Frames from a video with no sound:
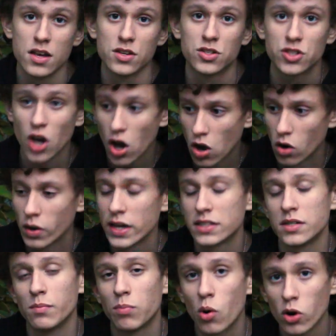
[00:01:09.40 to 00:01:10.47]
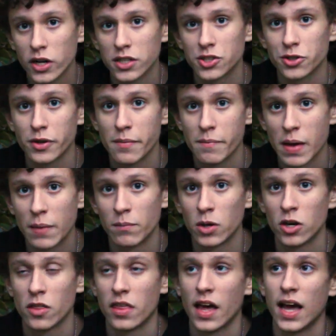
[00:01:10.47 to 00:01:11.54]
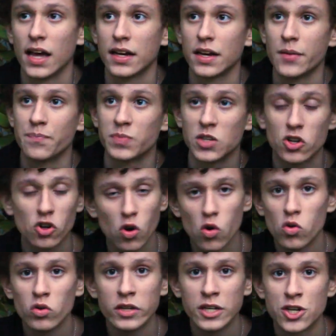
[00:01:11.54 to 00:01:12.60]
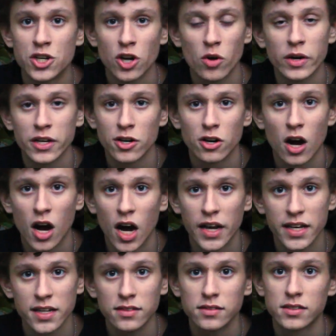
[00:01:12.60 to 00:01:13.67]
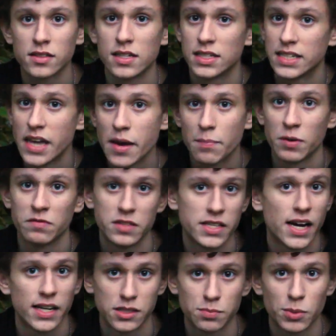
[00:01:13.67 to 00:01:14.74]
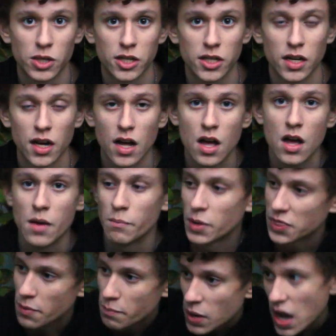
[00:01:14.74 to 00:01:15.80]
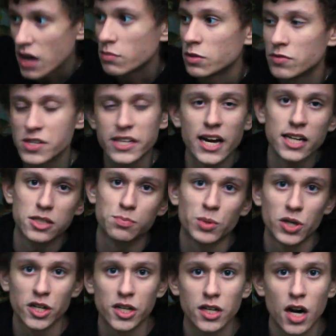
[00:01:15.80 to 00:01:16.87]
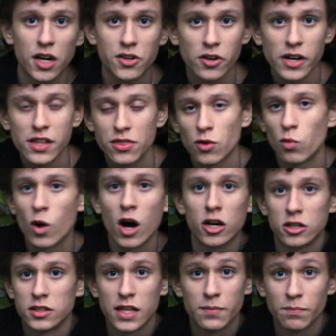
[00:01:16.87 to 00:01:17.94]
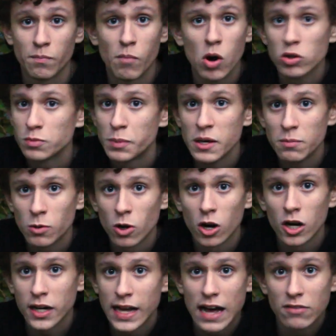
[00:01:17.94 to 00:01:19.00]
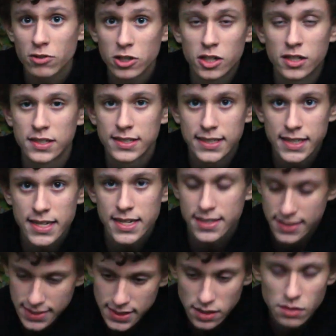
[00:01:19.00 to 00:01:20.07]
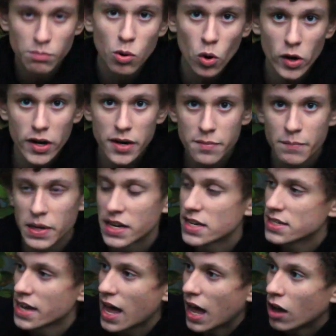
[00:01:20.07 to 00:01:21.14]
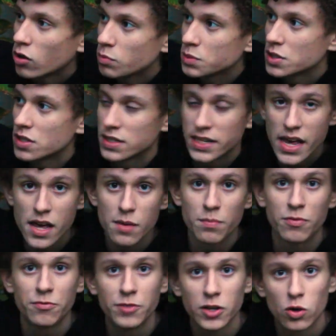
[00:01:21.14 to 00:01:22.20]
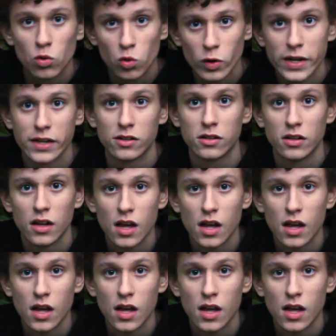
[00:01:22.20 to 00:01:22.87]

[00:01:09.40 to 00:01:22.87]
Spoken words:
So it's important to remember that you're only showing your audience the tip of the iceberg. But the bottom of the iceberg, underneath the water, that most people aren't ever going to see is still important because it helps the tip feel real.